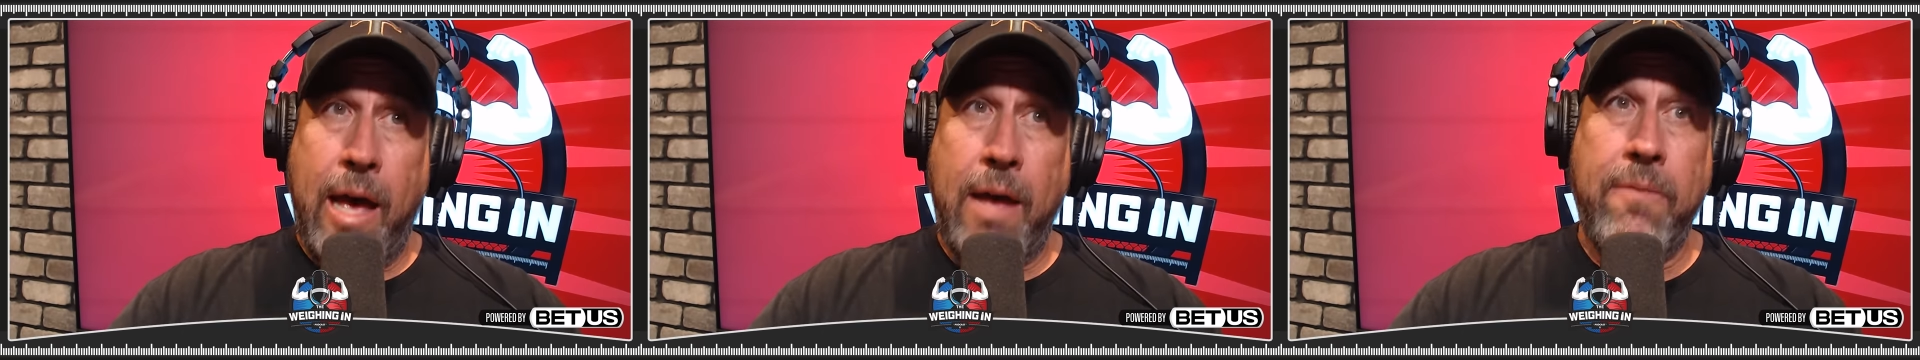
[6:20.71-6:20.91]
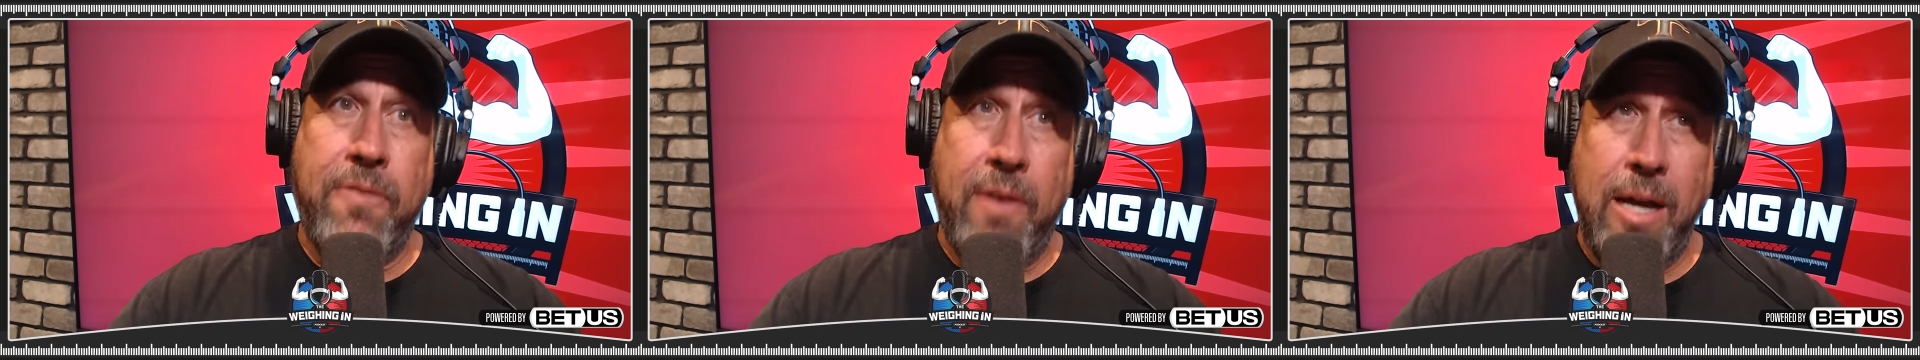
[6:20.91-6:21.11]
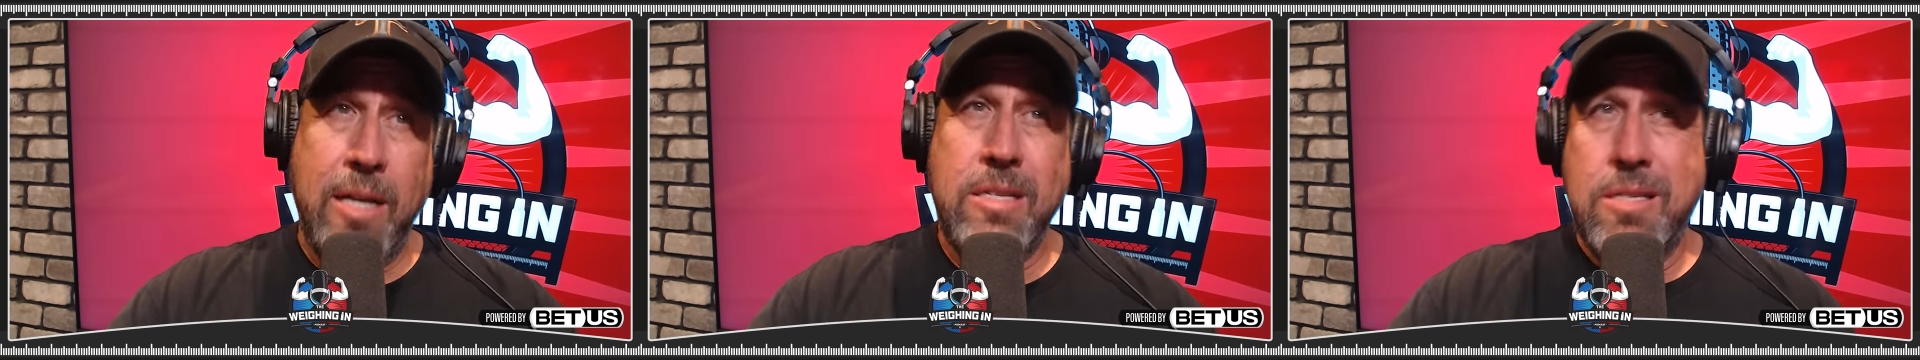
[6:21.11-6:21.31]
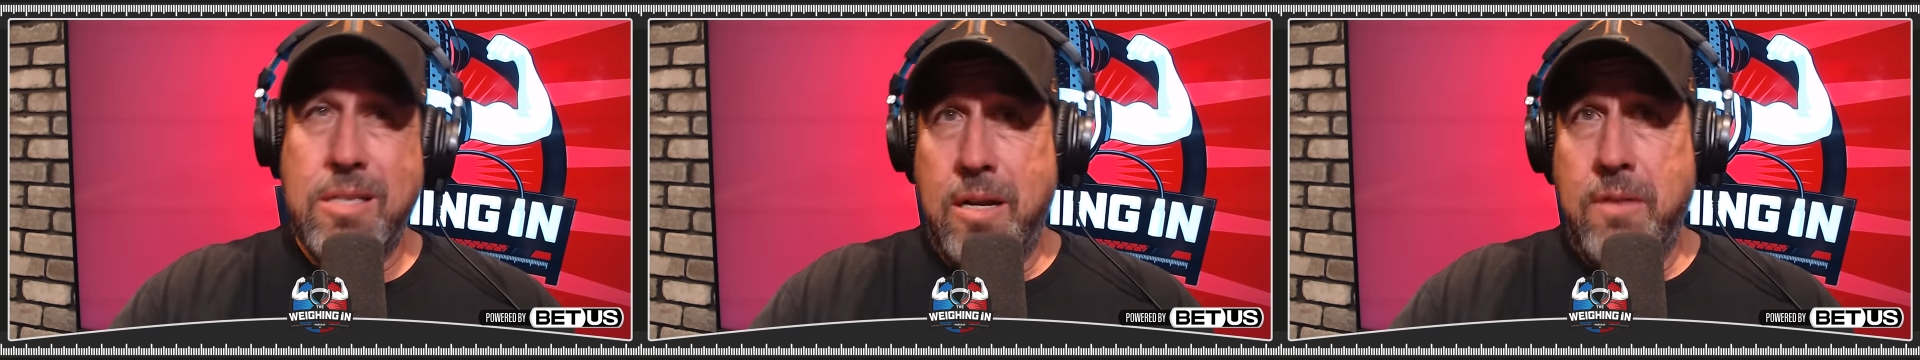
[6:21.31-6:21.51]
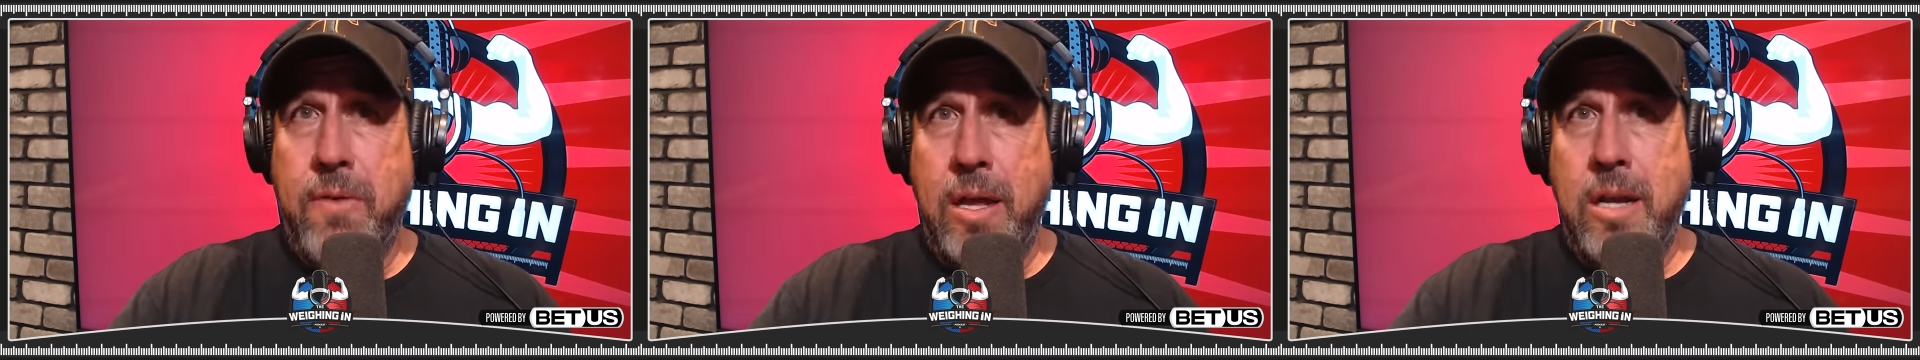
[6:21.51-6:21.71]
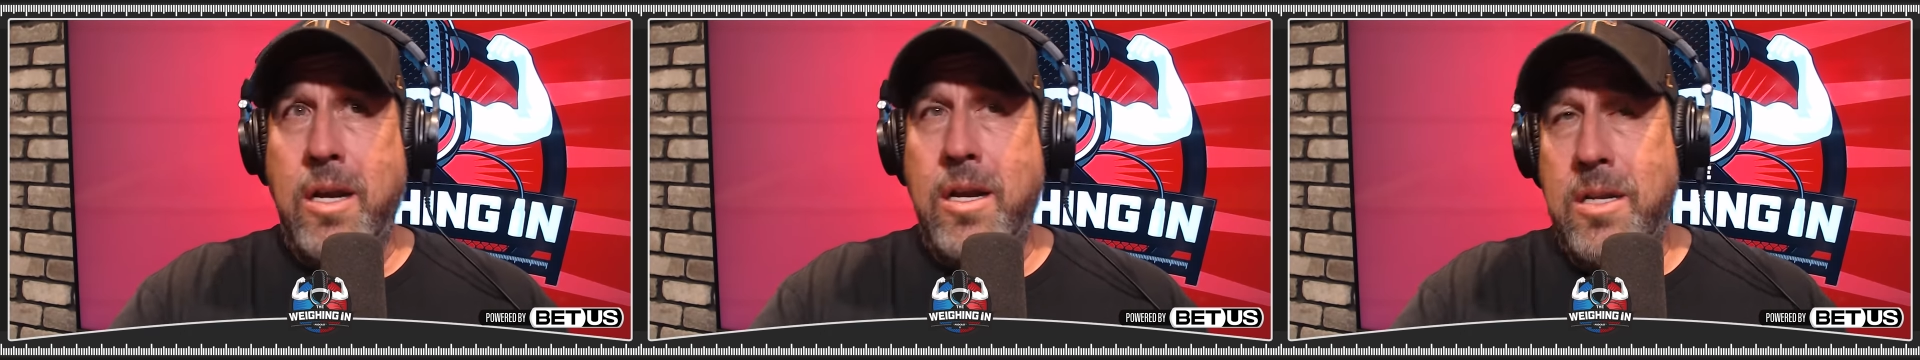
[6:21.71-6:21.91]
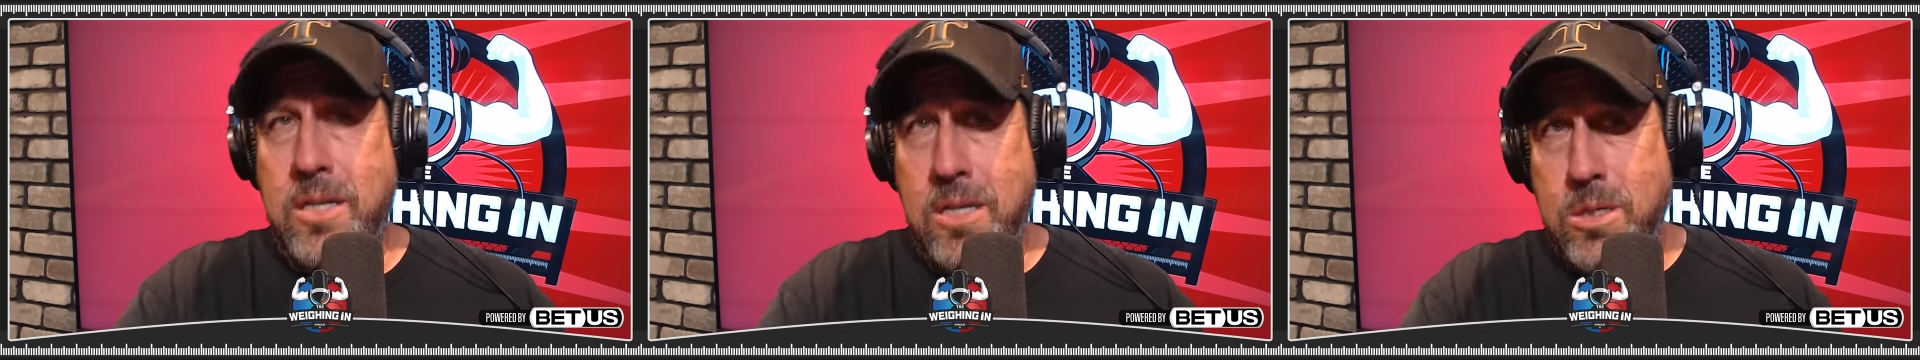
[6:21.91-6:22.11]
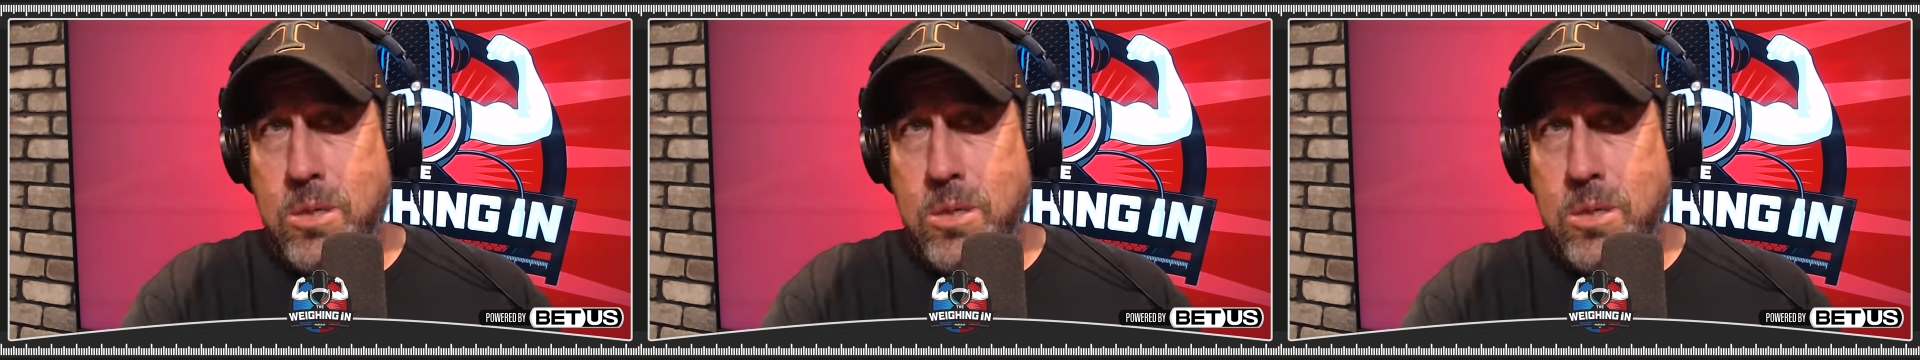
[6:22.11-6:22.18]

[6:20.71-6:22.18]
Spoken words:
had fights that have ended in